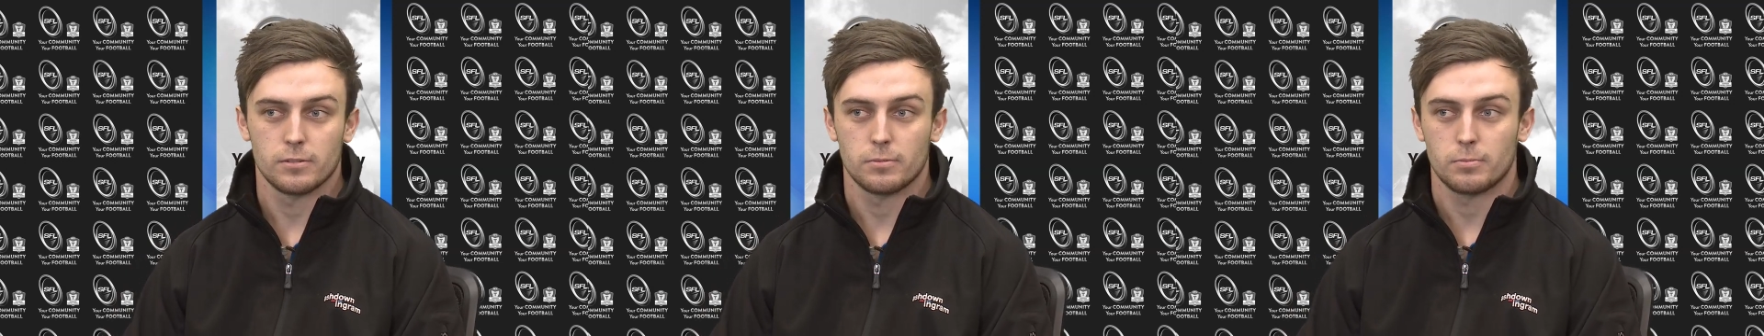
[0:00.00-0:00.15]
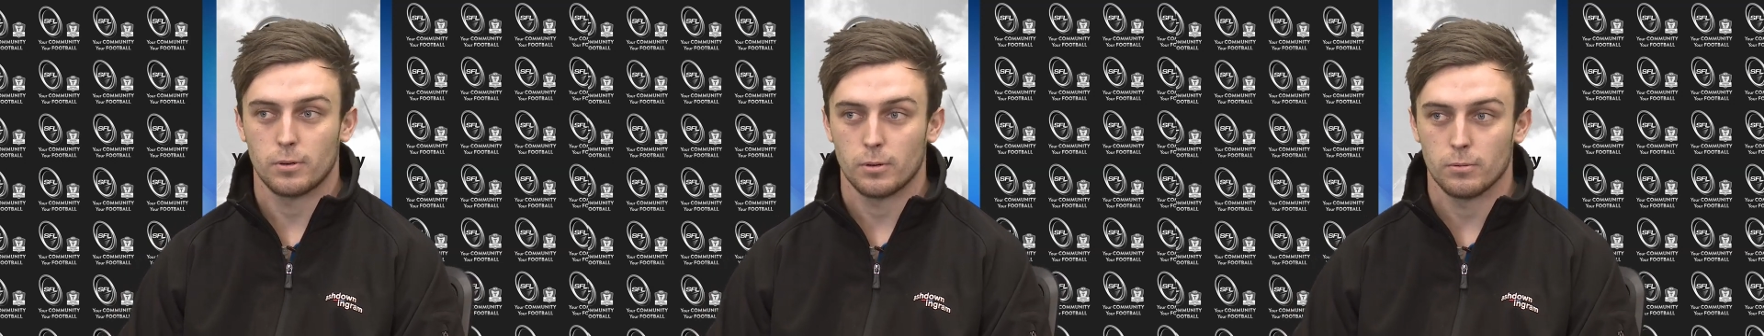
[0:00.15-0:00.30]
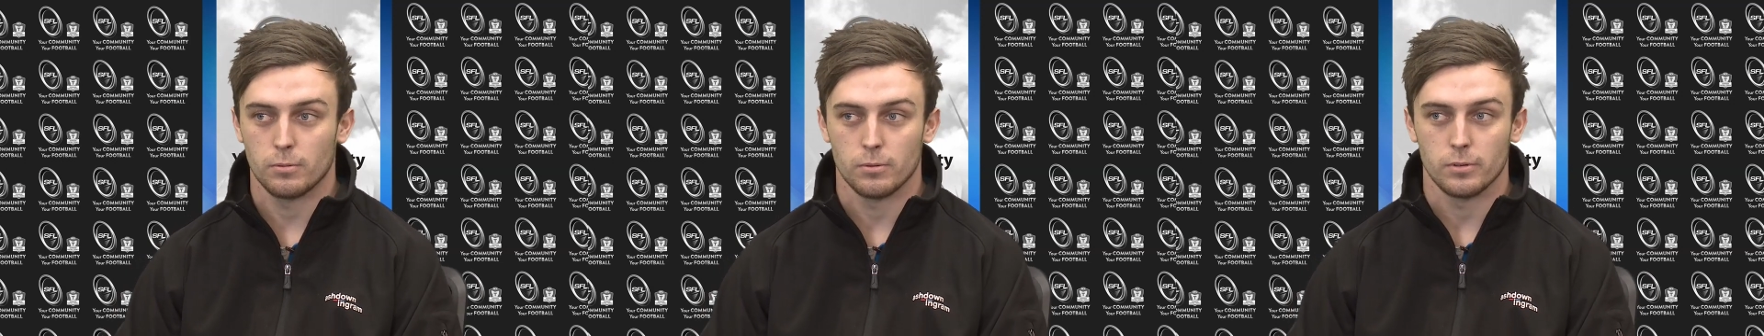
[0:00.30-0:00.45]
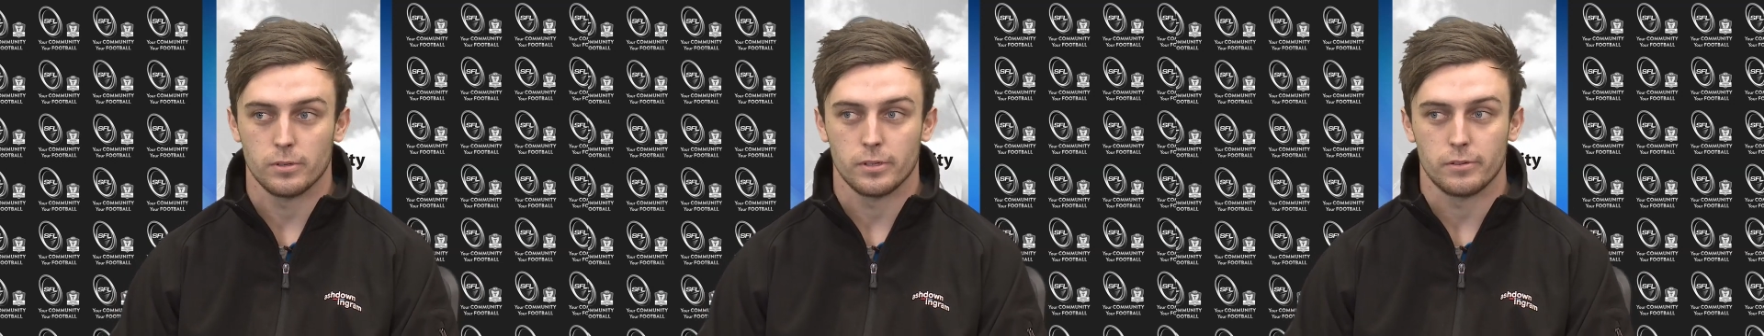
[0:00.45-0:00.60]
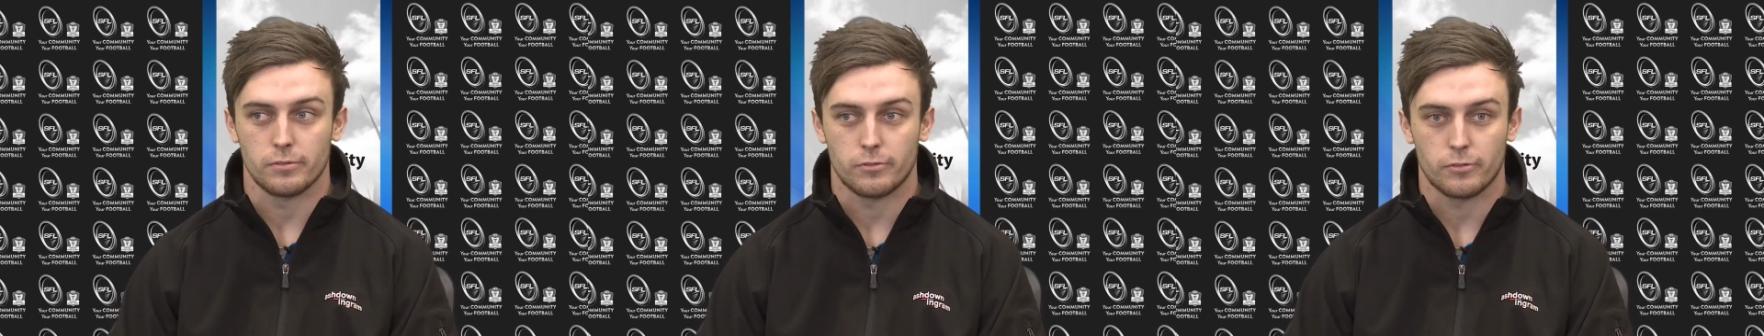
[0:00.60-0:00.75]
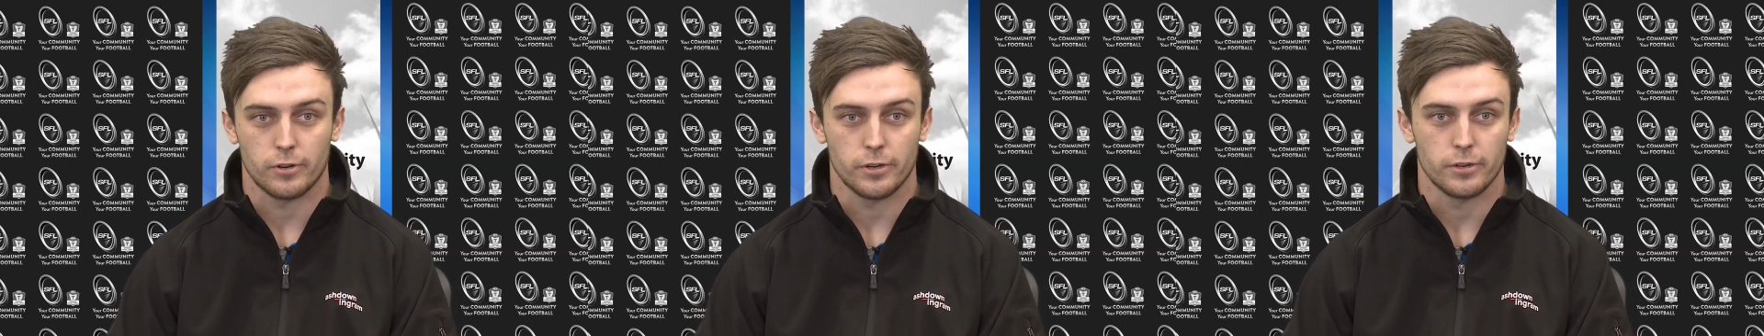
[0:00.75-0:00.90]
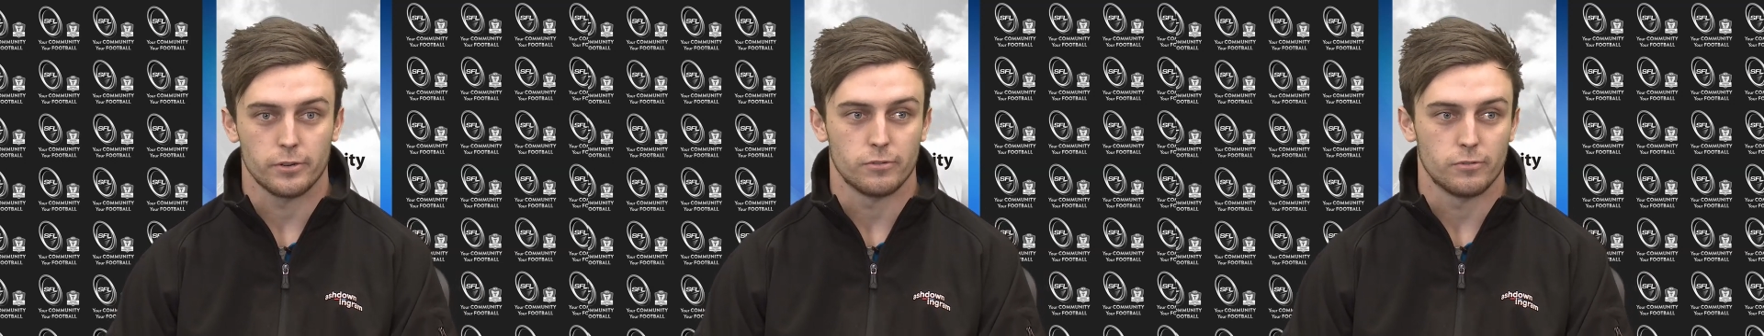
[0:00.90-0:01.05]
probably
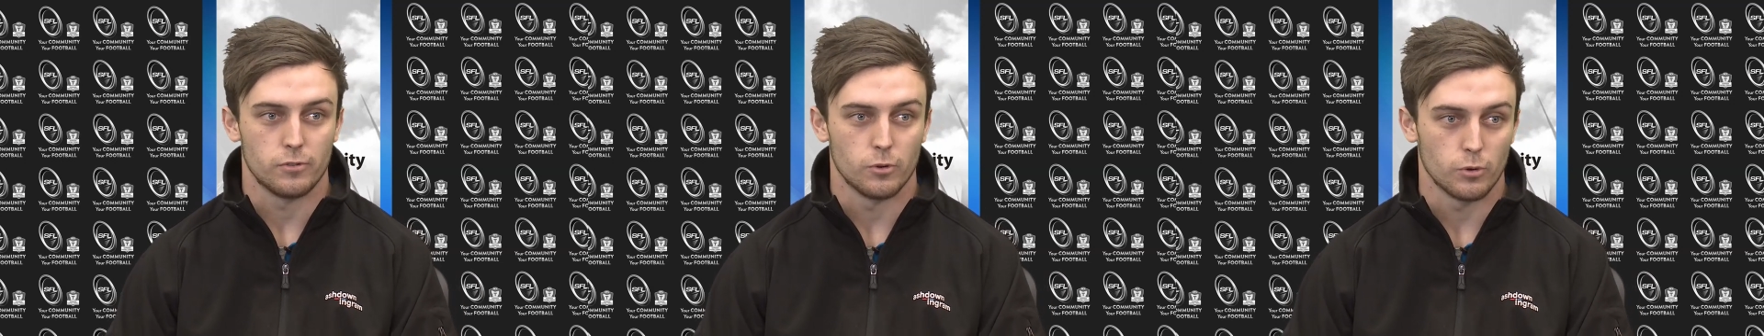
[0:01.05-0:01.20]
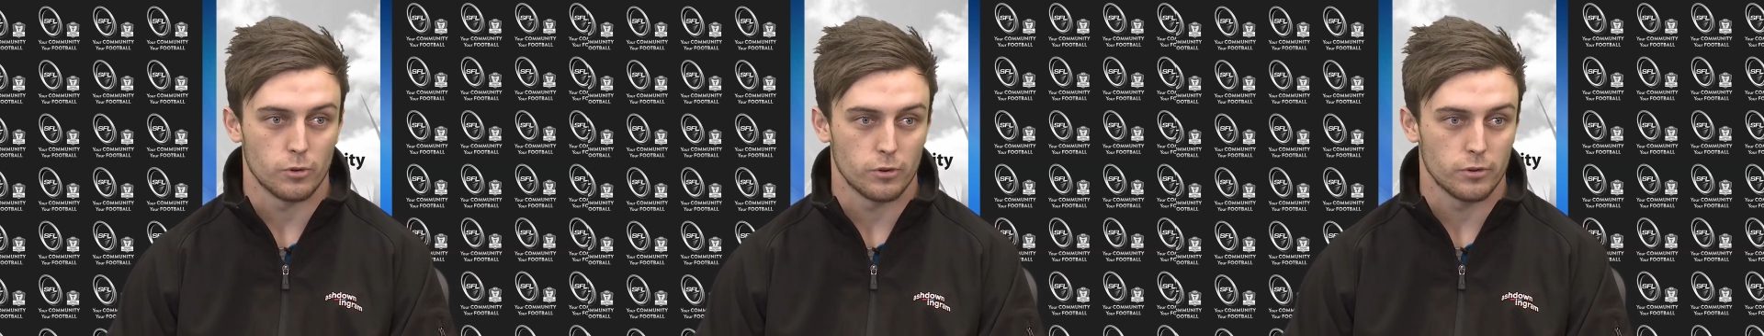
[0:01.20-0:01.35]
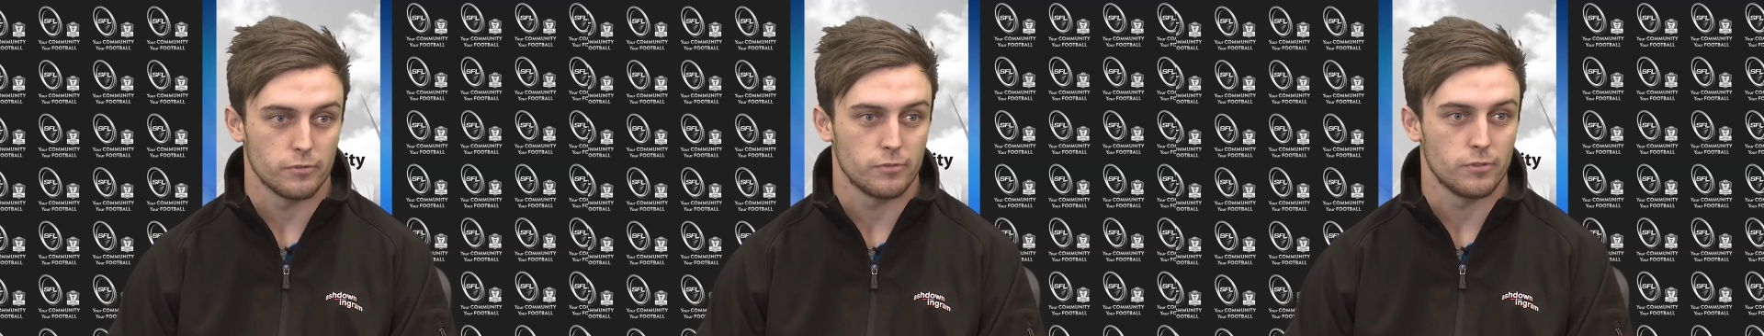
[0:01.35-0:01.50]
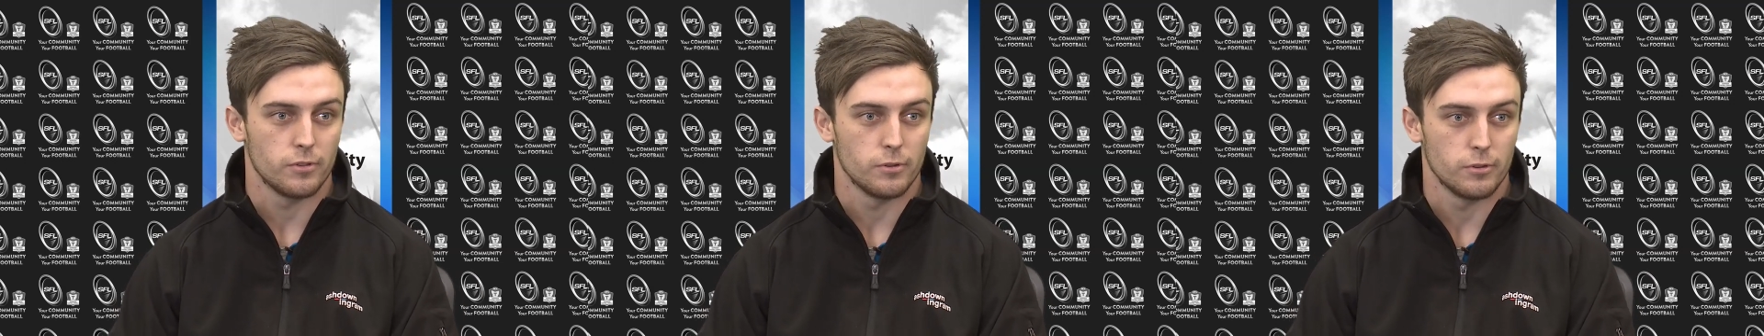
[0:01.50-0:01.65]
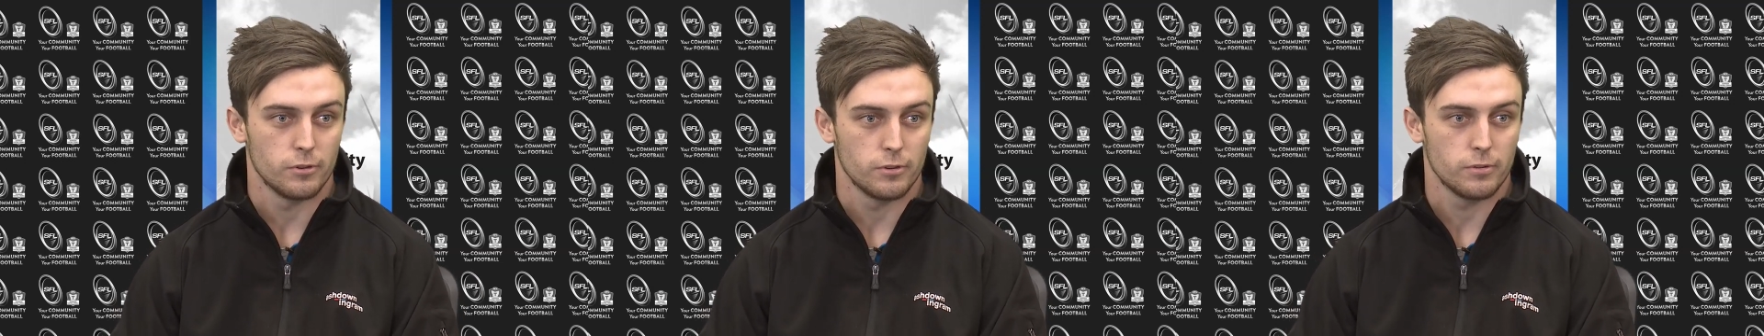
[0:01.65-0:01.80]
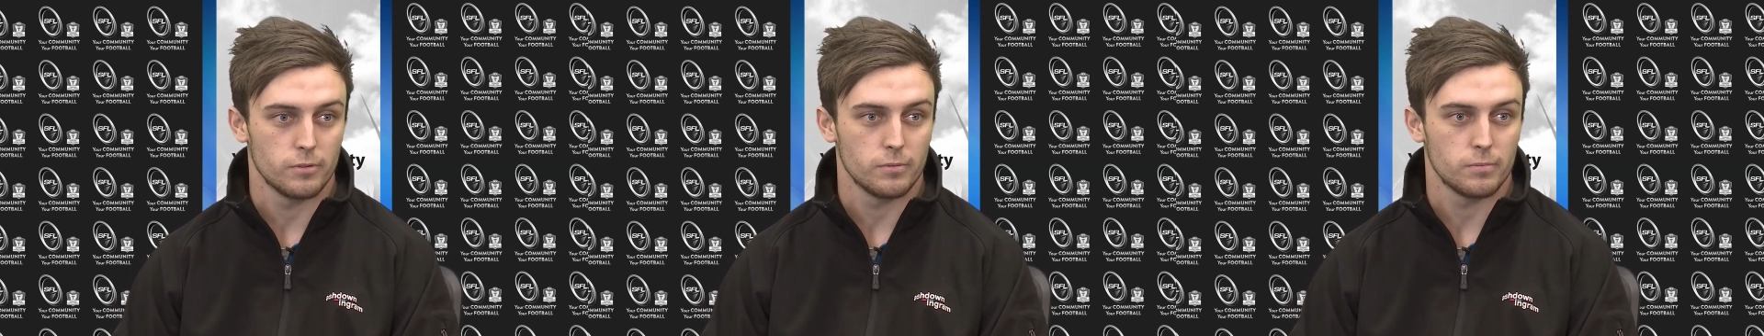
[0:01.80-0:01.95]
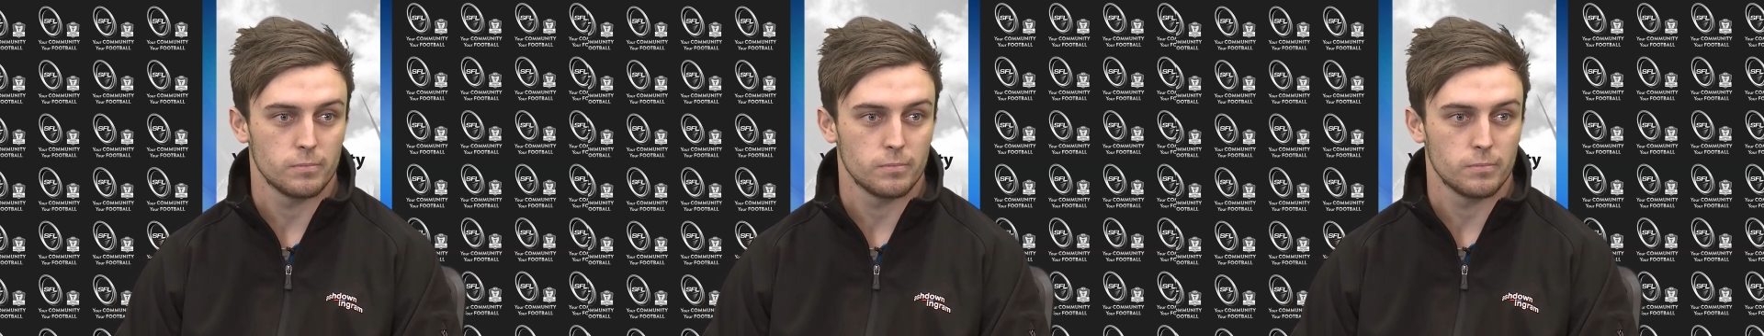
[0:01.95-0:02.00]
3 or 4 of the